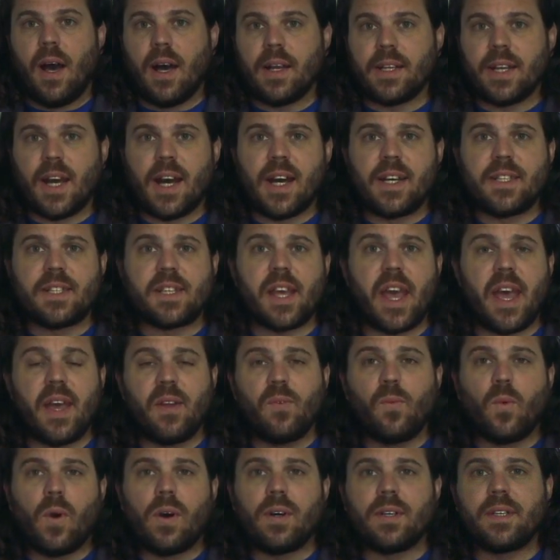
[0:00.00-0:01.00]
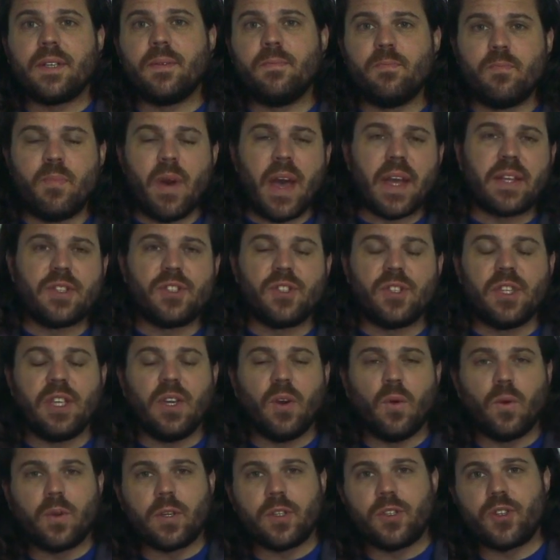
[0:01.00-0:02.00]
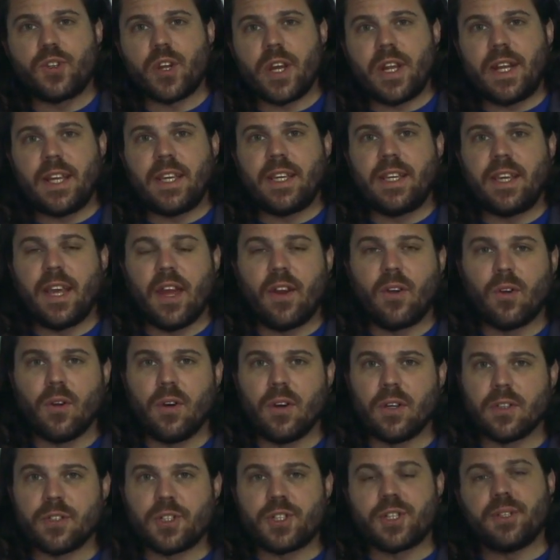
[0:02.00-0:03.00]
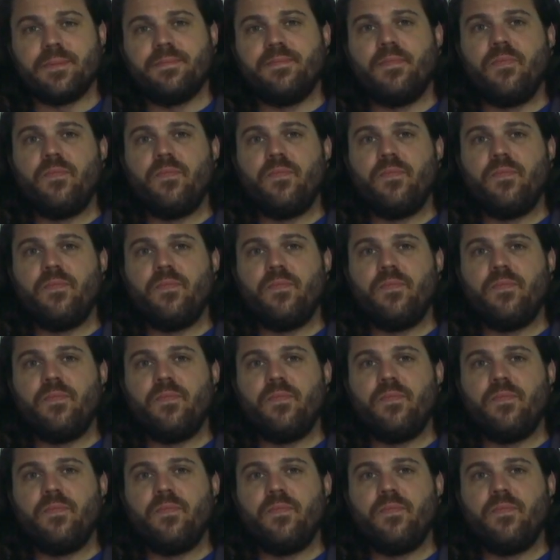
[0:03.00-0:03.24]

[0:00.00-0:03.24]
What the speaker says: Hi guys, and welcome back to the Auto Trader Garage.